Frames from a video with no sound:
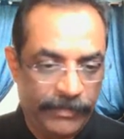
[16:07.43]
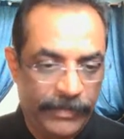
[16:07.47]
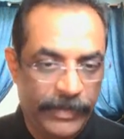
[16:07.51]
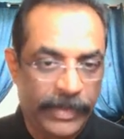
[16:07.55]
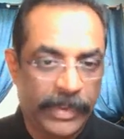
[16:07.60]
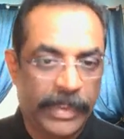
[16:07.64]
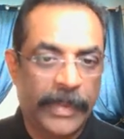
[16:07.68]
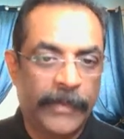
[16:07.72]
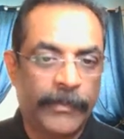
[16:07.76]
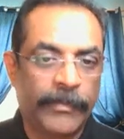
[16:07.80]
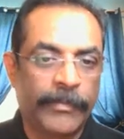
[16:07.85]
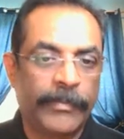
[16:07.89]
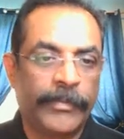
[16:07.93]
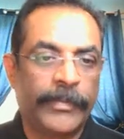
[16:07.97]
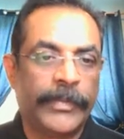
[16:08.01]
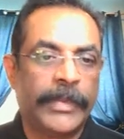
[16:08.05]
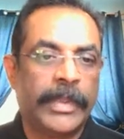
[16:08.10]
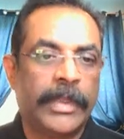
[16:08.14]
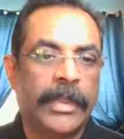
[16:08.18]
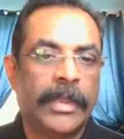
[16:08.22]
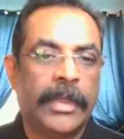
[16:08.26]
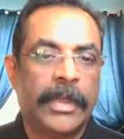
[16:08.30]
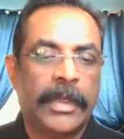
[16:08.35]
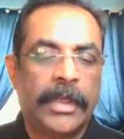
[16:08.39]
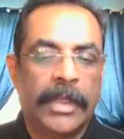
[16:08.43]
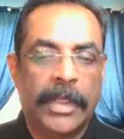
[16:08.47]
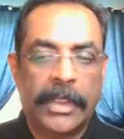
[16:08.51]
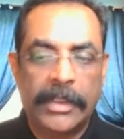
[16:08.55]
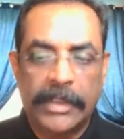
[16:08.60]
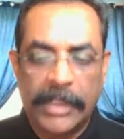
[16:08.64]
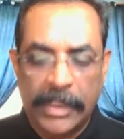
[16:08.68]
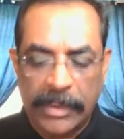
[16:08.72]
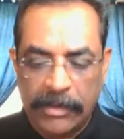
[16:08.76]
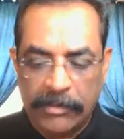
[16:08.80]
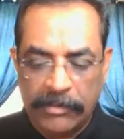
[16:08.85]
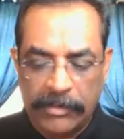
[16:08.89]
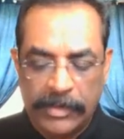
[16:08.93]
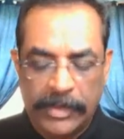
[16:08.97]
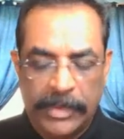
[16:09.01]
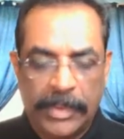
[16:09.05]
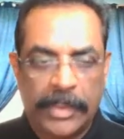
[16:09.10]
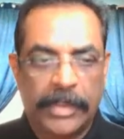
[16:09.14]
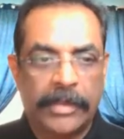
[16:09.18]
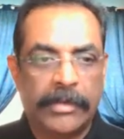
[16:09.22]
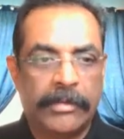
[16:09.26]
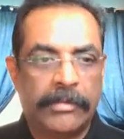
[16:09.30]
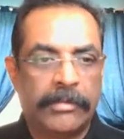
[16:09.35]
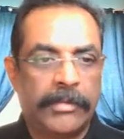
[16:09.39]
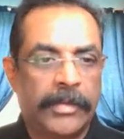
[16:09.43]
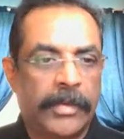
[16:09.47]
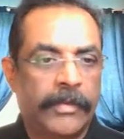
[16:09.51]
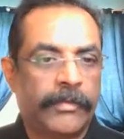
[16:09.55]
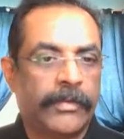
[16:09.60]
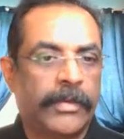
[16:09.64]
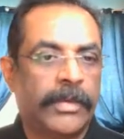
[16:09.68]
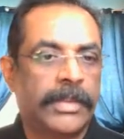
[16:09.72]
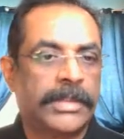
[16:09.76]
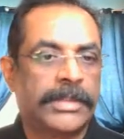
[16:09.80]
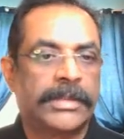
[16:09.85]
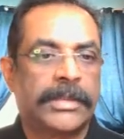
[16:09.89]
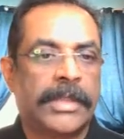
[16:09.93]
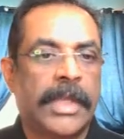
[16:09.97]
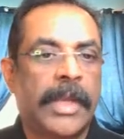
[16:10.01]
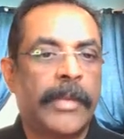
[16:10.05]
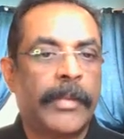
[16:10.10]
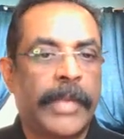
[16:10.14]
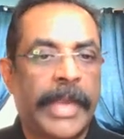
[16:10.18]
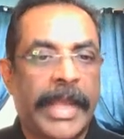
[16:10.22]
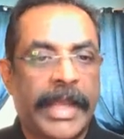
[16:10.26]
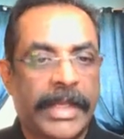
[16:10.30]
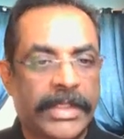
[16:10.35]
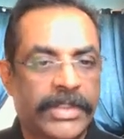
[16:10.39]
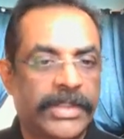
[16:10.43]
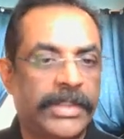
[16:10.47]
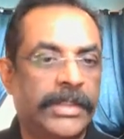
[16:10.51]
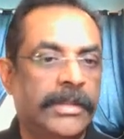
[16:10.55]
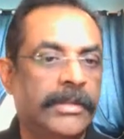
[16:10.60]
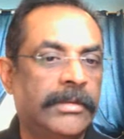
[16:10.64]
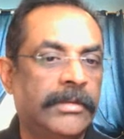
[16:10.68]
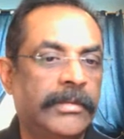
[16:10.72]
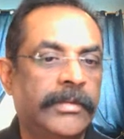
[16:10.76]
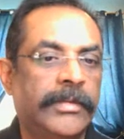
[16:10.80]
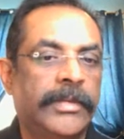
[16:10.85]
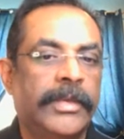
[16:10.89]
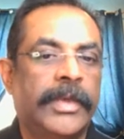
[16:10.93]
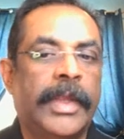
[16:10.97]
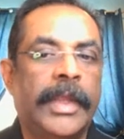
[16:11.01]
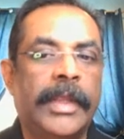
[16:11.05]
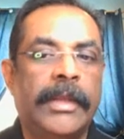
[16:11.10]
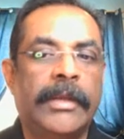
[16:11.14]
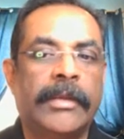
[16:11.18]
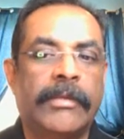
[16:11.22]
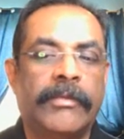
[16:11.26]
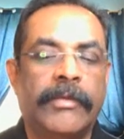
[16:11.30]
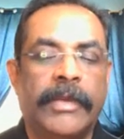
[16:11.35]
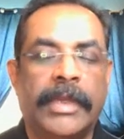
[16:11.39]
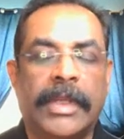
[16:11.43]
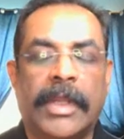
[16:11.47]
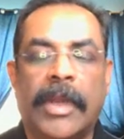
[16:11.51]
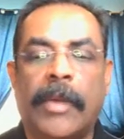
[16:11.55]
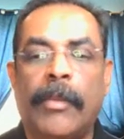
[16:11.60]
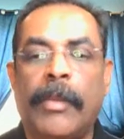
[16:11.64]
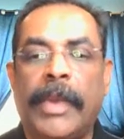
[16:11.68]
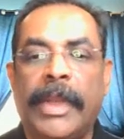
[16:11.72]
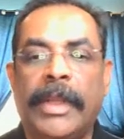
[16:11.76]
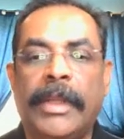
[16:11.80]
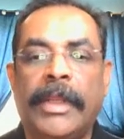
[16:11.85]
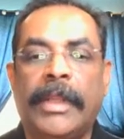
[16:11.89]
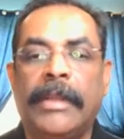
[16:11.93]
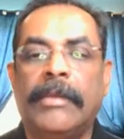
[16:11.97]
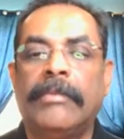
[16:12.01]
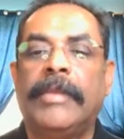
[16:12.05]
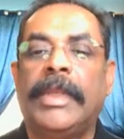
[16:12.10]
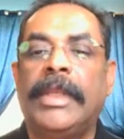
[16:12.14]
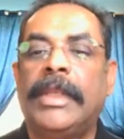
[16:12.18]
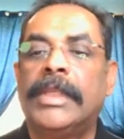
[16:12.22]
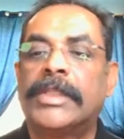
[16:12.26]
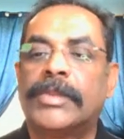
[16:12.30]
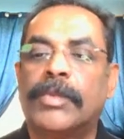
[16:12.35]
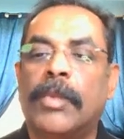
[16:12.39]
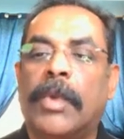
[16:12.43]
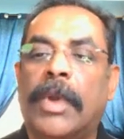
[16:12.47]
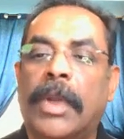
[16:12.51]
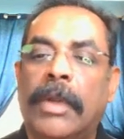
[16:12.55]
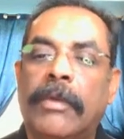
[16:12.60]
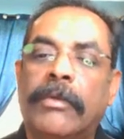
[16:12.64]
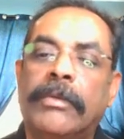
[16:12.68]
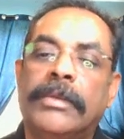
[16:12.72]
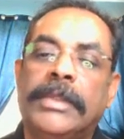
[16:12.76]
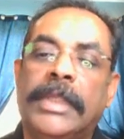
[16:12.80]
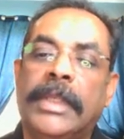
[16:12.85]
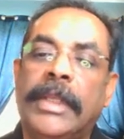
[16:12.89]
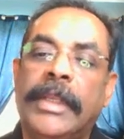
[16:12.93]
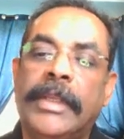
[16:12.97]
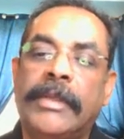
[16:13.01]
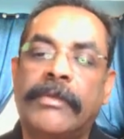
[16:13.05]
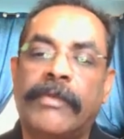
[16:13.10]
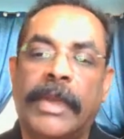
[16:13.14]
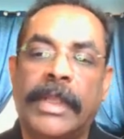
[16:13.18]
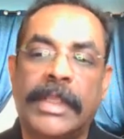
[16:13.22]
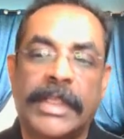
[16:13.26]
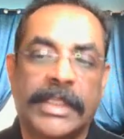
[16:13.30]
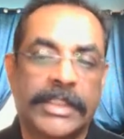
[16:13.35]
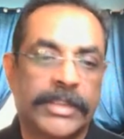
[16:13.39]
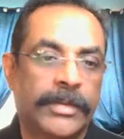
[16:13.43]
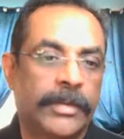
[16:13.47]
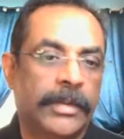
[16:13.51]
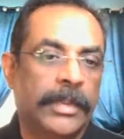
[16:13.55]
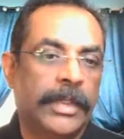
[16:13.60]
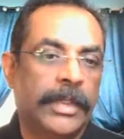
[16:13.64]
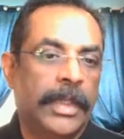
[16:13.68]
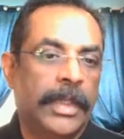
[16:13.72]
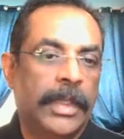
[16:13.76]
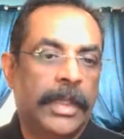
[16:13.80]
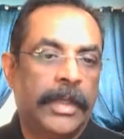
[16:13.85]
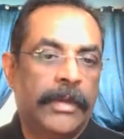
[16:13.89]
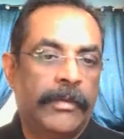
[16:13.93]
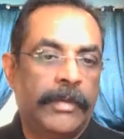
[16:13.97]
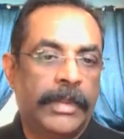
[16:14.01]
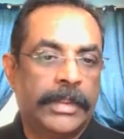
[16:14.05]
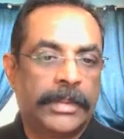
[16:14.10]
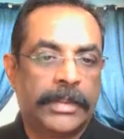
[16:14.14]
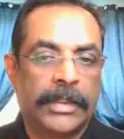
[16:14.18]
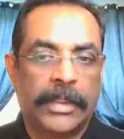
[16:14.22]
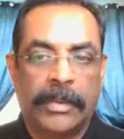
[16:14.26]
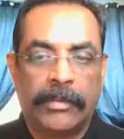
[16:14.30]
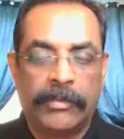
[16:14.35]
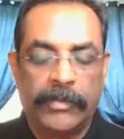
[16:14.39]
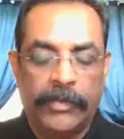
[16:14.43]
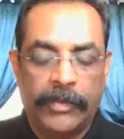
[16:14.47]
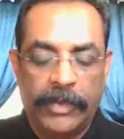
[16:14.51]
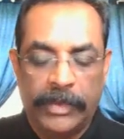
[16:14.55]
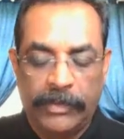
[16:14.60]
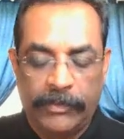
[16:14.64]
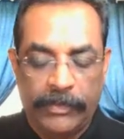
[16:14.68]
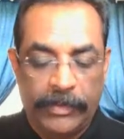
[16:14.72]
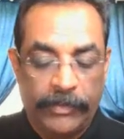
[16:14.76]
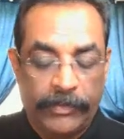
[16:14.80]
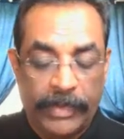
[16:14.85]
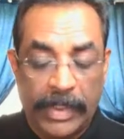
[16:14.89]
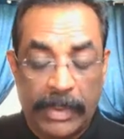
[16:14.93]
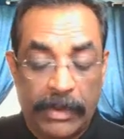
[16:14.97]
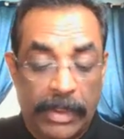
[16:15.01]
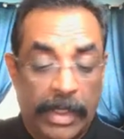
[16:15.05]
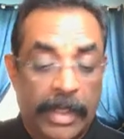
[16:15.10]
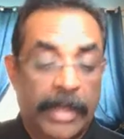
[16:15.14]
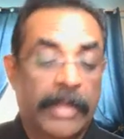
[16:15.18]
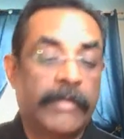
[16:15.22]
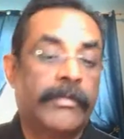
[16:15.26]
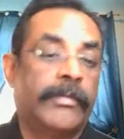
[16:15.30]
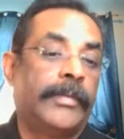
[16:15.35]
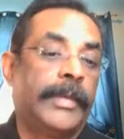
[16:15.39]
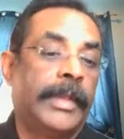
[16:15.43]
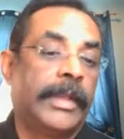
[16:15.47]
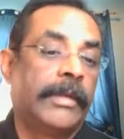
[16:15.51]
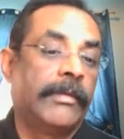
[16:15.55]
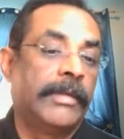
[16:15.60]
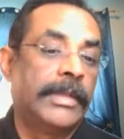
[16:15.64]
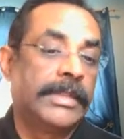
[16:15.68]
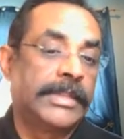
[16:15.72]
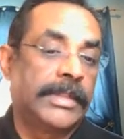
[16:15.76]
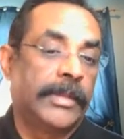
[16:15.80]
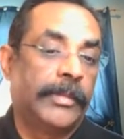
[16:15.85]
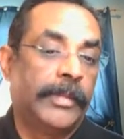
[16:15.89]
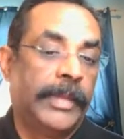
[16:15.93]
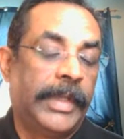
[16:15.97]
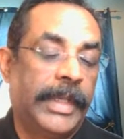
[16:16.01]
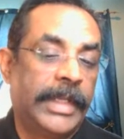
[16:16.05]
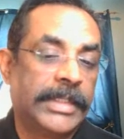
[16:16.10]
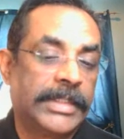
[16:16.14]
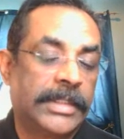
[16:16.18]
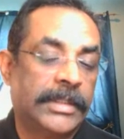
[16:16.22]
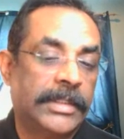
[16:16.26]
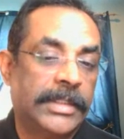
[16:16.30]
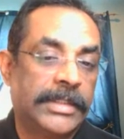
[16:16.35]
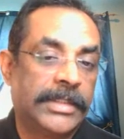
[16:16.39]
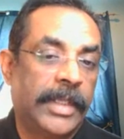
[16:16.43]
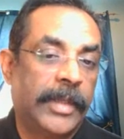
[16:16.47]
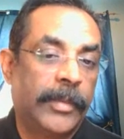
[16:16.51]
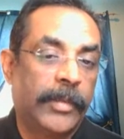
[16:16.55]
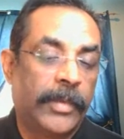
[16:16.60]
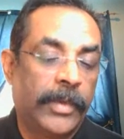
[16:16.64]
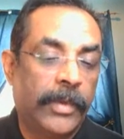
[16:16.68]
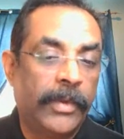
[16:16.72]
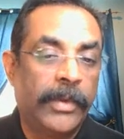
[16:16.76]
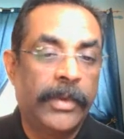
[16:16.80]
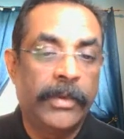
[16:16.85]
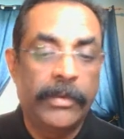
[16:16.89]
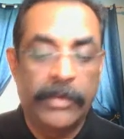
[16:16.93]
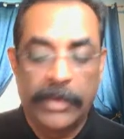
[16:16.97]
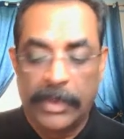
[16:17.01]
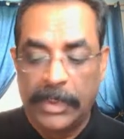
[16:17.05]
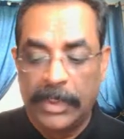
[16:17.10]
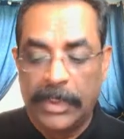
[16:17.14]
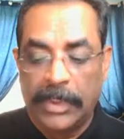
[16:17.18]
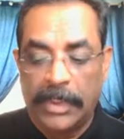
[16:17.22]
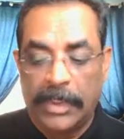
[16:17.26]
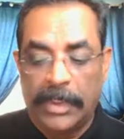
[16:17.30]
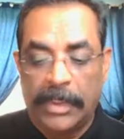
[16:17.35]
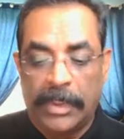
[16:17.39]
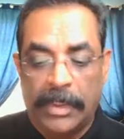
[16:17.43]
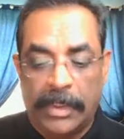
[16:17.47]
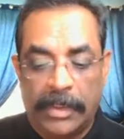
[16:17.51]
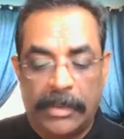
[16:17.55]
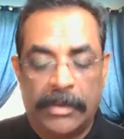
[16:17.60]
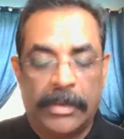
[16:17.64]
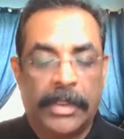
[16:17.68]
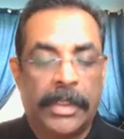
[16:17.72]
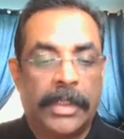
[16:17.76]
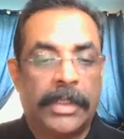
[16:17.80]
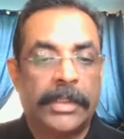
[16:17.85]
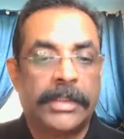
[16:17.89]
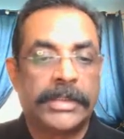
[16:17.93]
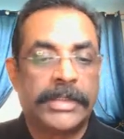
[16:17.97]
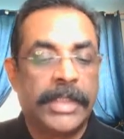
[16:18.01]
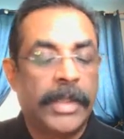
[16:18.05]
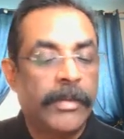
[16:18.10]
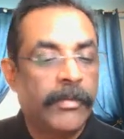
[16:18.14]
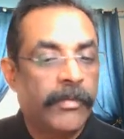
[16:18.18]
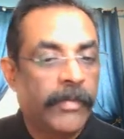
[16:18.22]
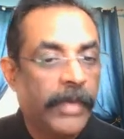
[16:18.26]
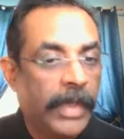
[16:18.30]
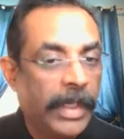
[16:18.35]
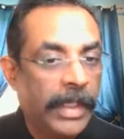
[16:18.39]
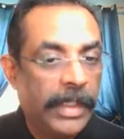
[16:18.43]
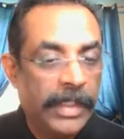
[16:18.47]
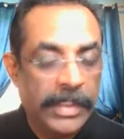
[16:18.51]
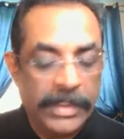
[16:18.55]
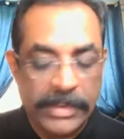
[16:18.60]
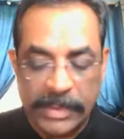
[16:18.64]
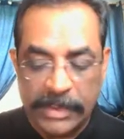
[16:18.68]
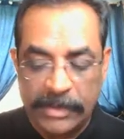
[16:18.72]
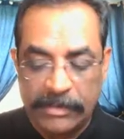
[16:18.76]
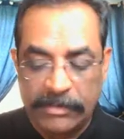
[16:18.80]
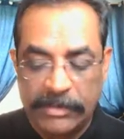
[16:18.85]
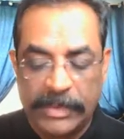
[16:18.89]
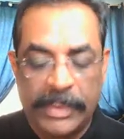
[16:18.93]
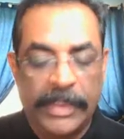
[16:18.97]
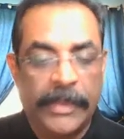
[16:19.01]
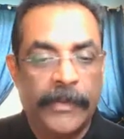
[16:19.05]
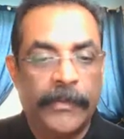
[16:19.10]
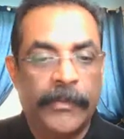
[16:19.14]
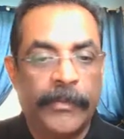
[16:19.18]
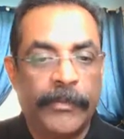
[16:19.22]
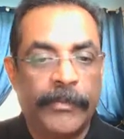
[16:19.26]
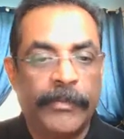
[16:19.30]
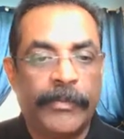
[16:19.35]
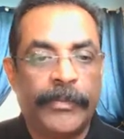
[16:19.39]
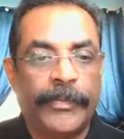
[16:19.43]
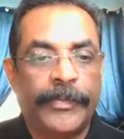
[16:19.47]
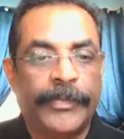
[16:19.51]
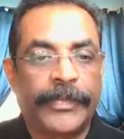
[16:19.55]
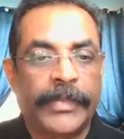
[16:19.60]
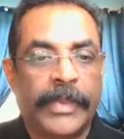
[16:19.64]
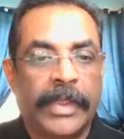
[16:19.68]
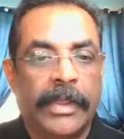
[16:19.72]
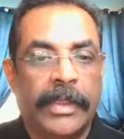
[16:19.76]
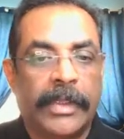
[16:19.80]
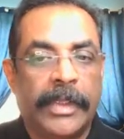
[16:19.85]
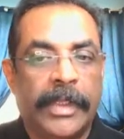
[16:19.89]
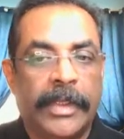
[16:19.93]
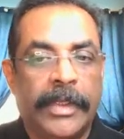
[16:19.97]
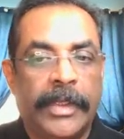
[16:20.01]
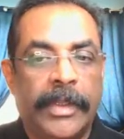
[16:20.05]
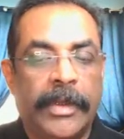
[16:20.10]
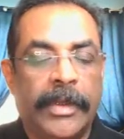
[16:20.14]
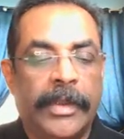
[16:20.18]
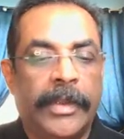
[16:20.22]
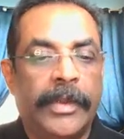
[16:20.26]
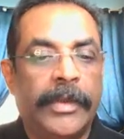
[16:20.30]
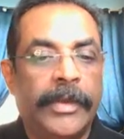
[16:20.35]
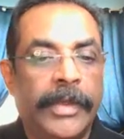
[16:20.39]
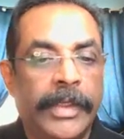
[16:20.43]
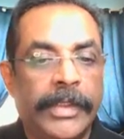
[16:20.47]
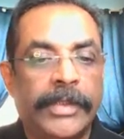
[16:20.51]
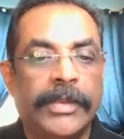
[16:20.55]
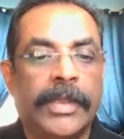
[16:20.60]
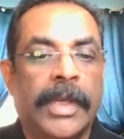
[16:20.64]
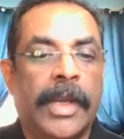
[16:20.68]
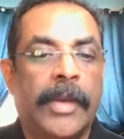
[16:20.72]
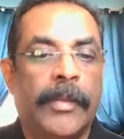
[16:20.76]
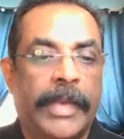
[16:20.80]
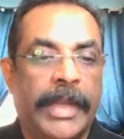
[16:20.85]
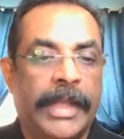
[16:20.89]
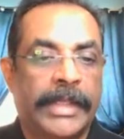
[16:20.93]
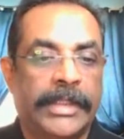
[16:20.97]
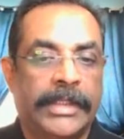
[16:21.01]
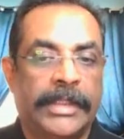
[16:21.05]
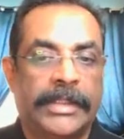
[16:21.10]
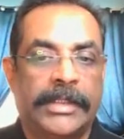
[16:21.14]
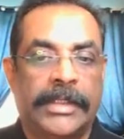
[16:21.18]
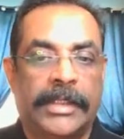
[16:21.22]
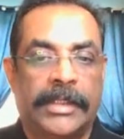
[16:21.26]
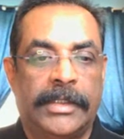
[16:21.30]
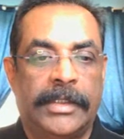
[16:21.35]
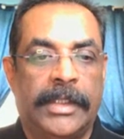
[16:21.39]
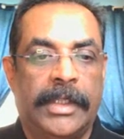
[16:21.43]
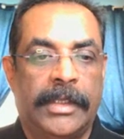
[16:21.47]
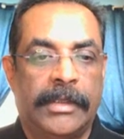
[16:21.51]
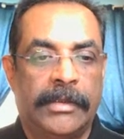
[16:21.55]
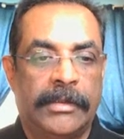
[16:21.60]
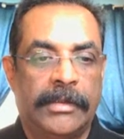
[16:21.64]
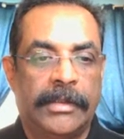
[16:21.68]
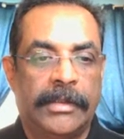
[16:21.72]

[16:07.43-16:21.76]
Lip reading: Okay, and then of course compaction, right? When combining many small delete files with if you have a lot of sequence updates on the same row or on the same files, and then you need to compact it, and then